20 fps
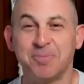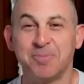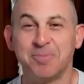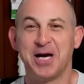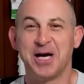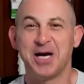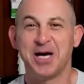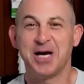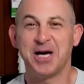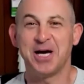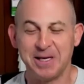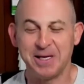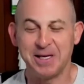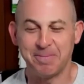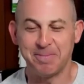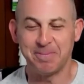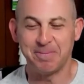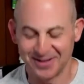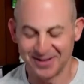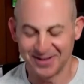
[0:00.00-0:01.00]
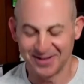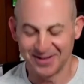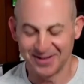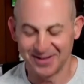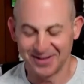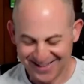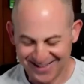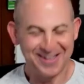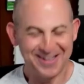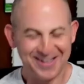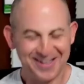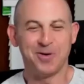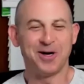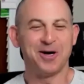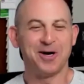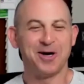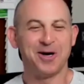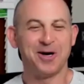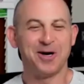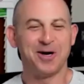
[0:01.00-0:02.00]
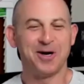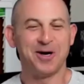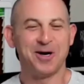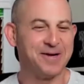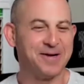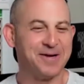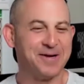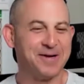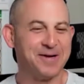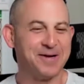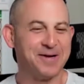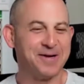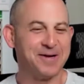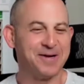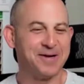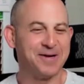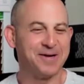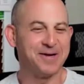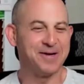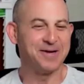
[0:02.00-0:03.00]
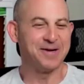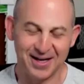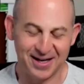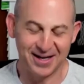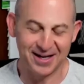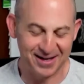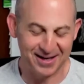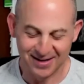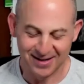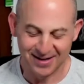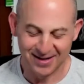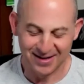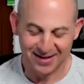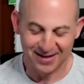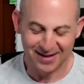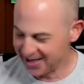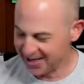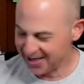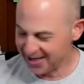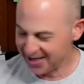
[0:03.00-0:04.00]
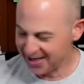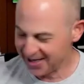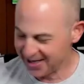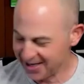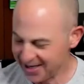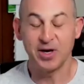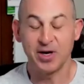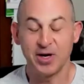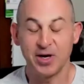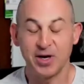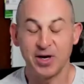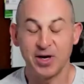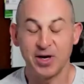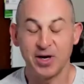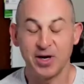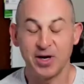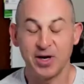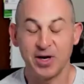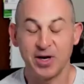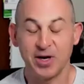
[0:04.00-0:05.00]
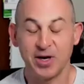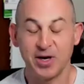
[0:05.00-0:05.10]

people. I don't want to harp on it, but I keep thinking we got to support the young people.